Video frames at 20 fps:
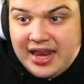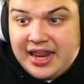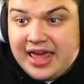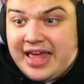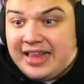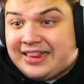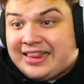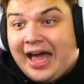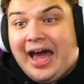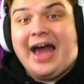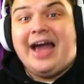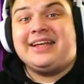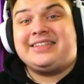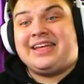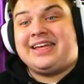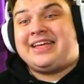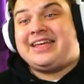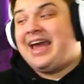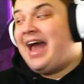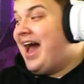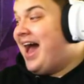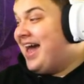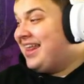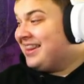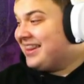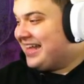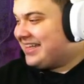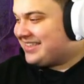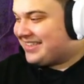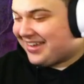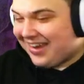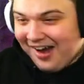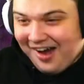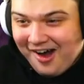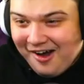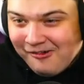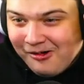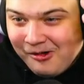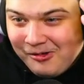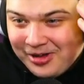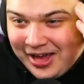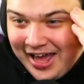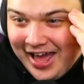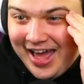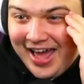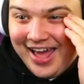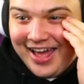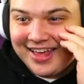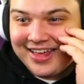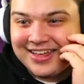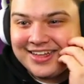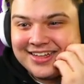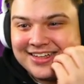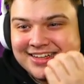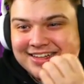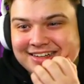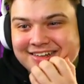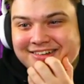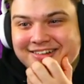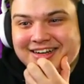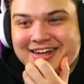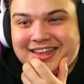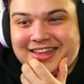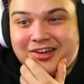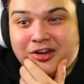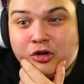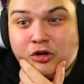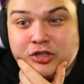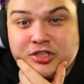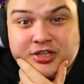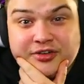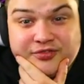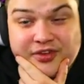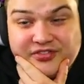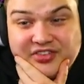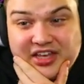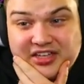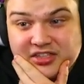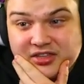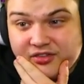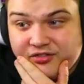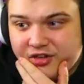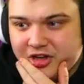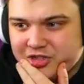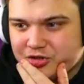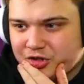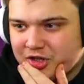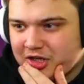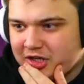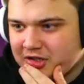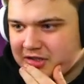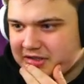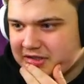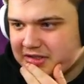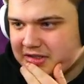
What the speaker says: It dies again. Let's go. Okay. Really good. 150x on the first reel.